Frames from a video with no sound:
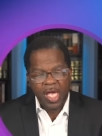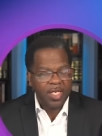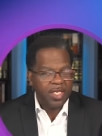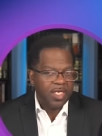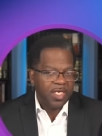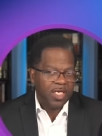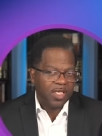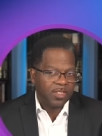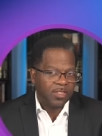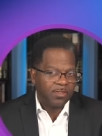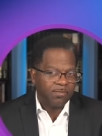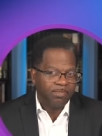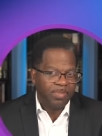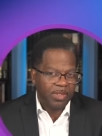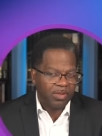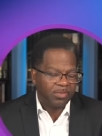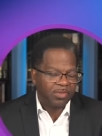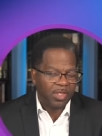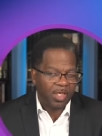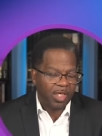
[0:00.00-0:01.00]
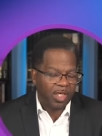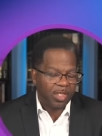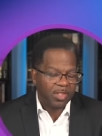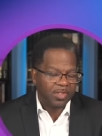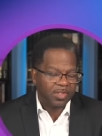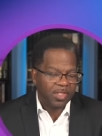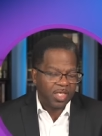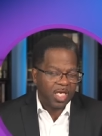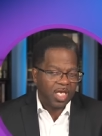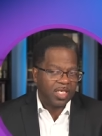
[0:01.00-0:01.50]
and he has built
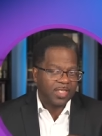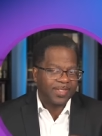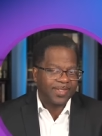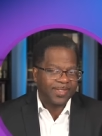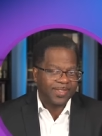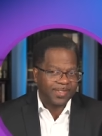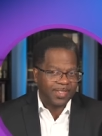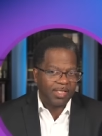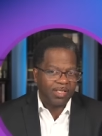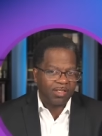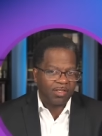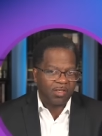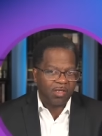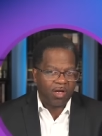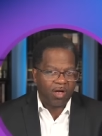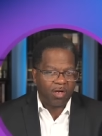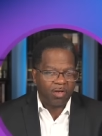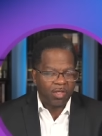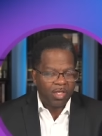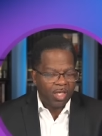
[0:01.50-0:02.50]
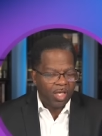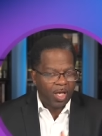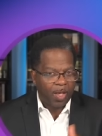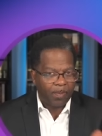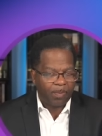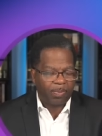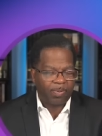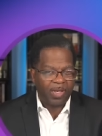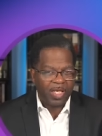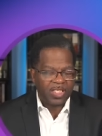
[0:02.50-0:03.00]
us a synagogue,
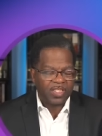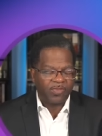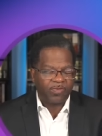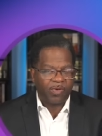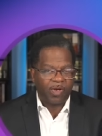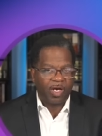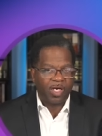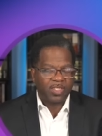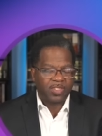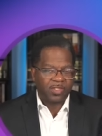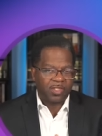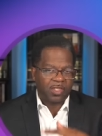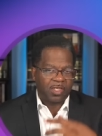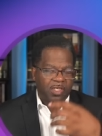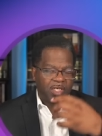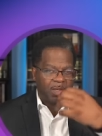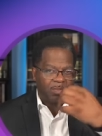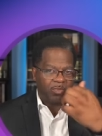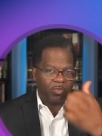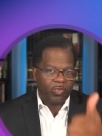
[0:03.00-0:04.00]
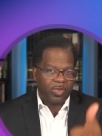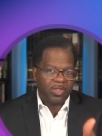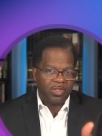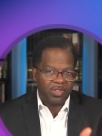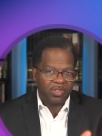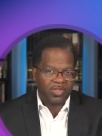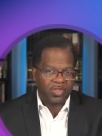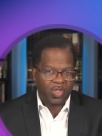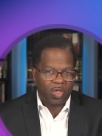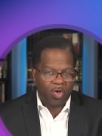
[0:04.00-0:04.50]
a place for us to come
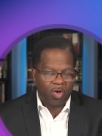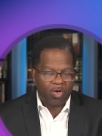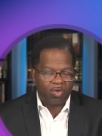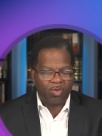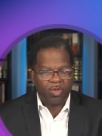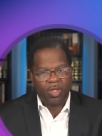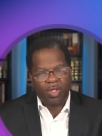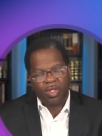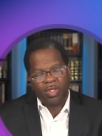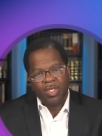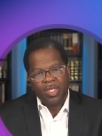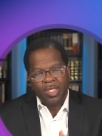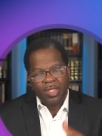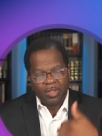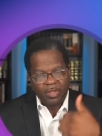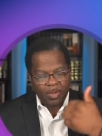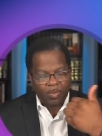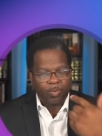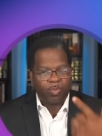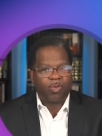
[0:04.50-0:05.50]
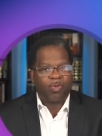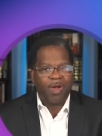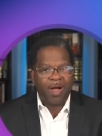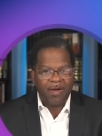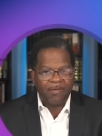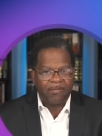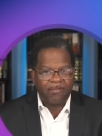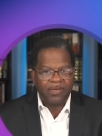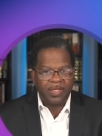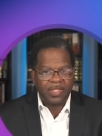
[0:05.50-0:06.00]
read the Torah, the
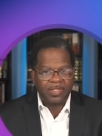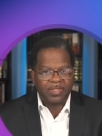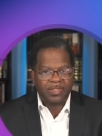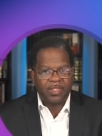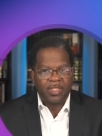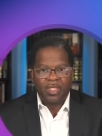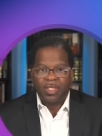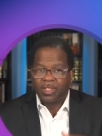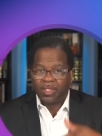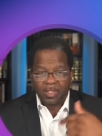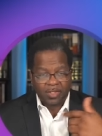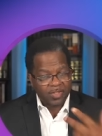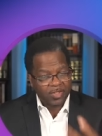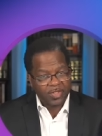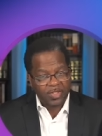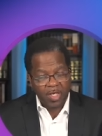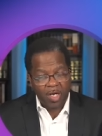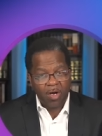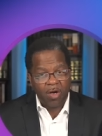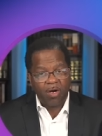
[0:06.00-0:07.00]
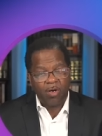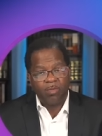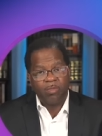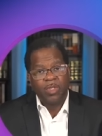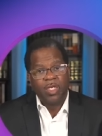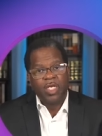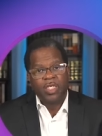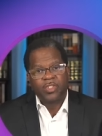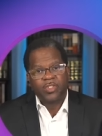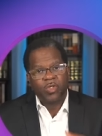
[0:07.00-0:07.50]
prophets, the
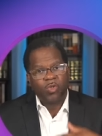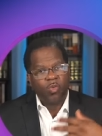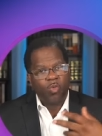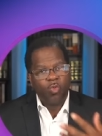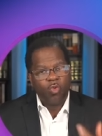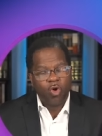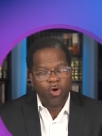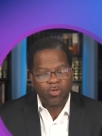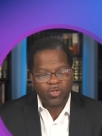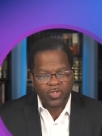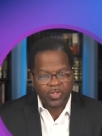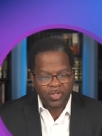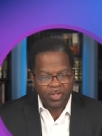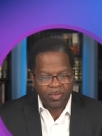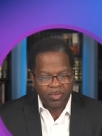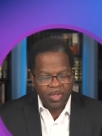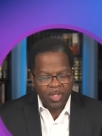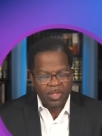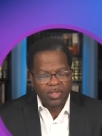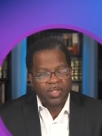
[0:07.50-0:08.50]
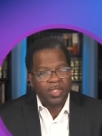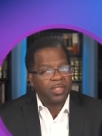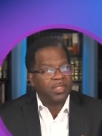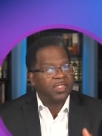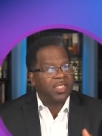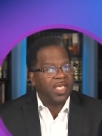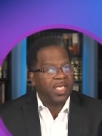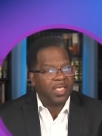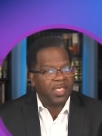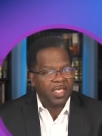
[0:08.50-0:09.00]
Psalm, to worship,
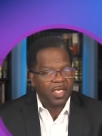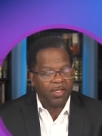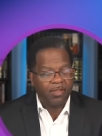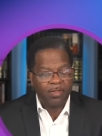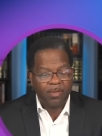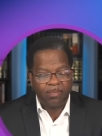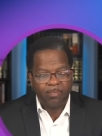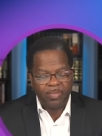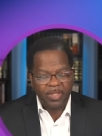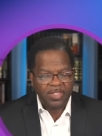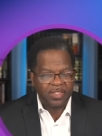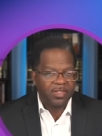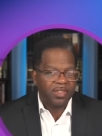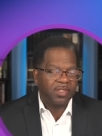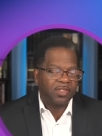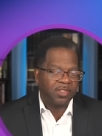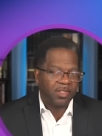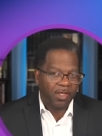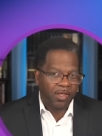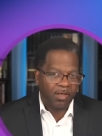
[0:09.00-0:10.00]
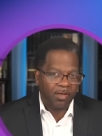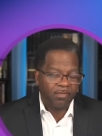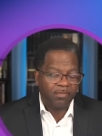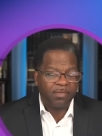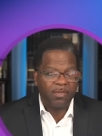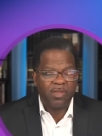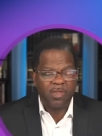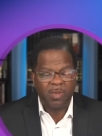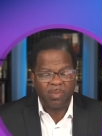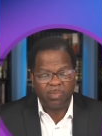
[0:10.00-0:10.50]
to take care of the business
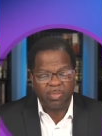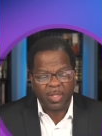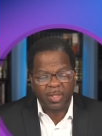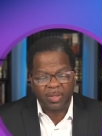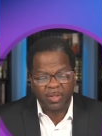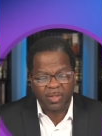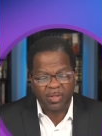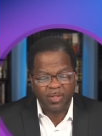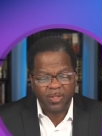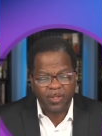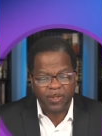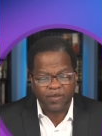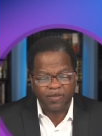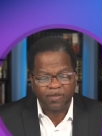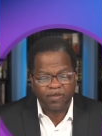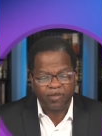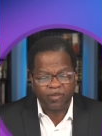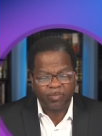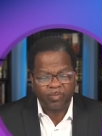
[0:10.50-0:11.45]
of the brotherhood.